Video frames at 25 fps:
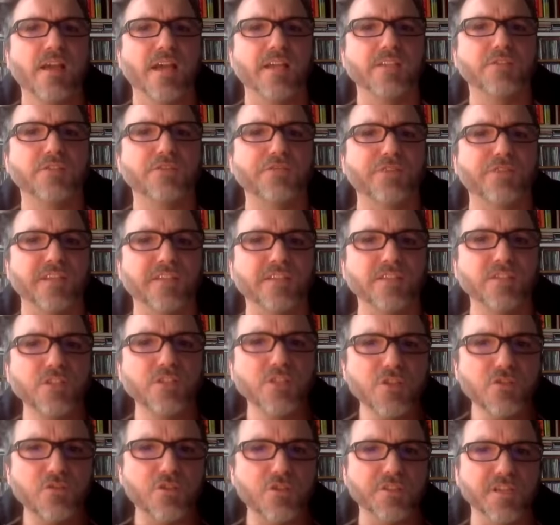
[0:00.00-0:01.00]
and to find a
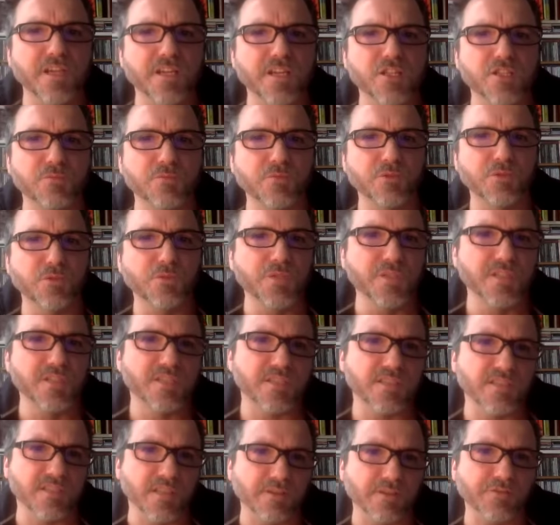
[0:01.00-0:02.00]
new connection between
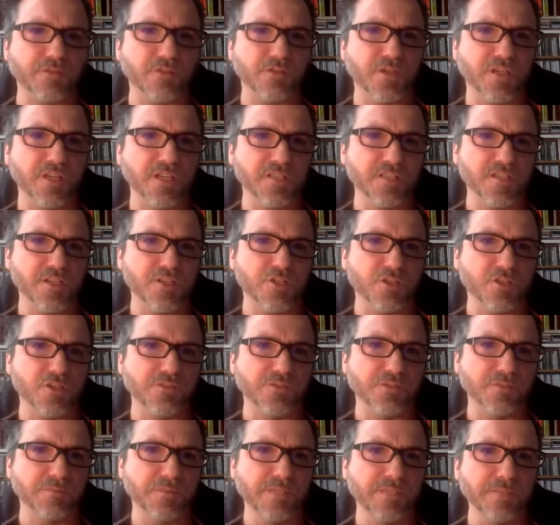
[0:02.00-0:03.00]
self-organization
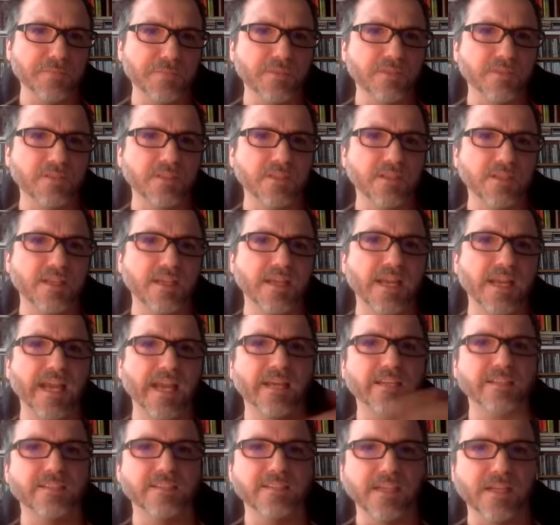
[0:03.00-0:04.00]
of the people
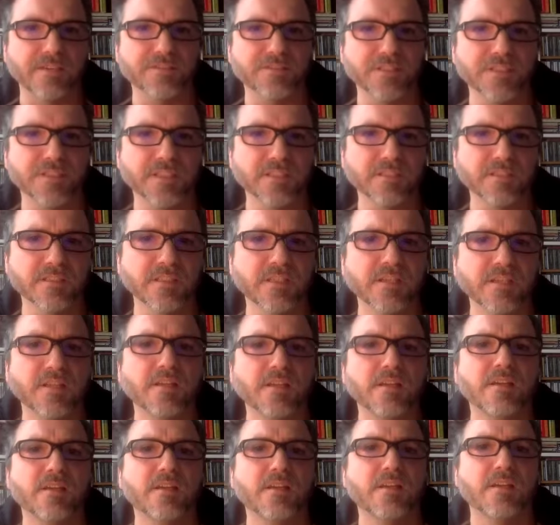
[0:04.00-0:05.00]
and a
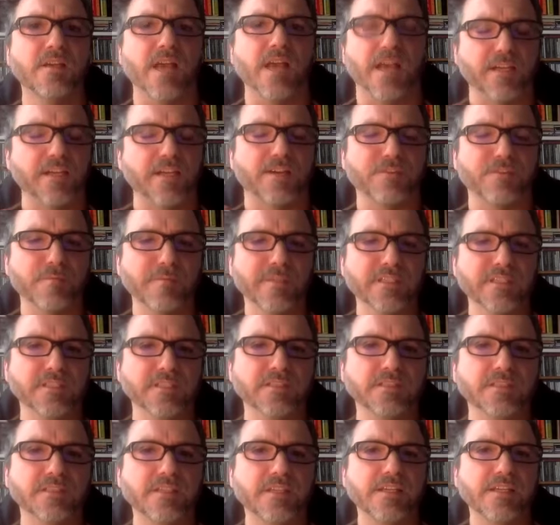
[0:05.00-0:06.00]
government,
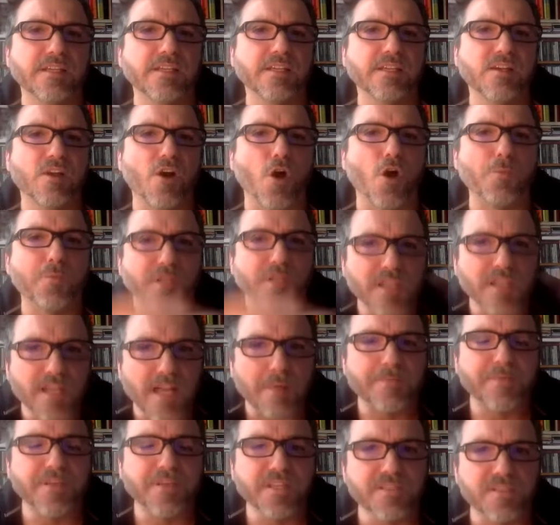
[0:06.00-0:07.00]
opening
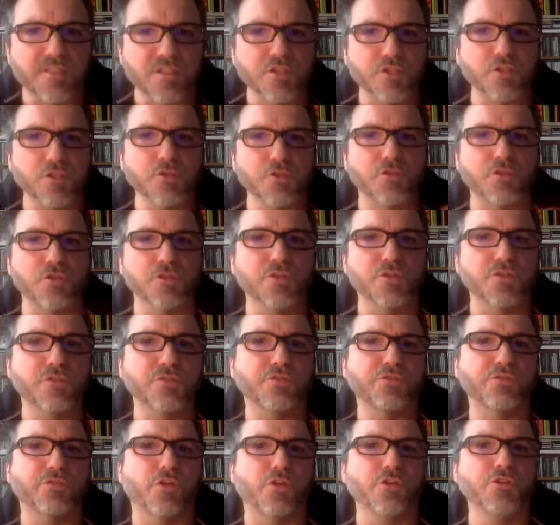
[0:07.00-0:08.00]
up the
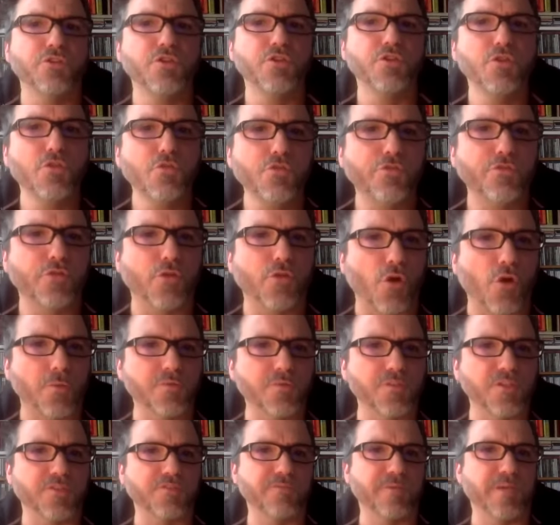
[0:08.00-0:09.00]
institutions for new
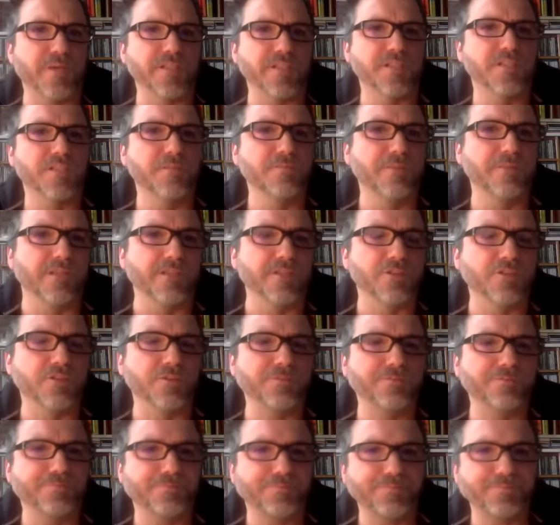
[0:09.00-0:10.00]
forms of participation.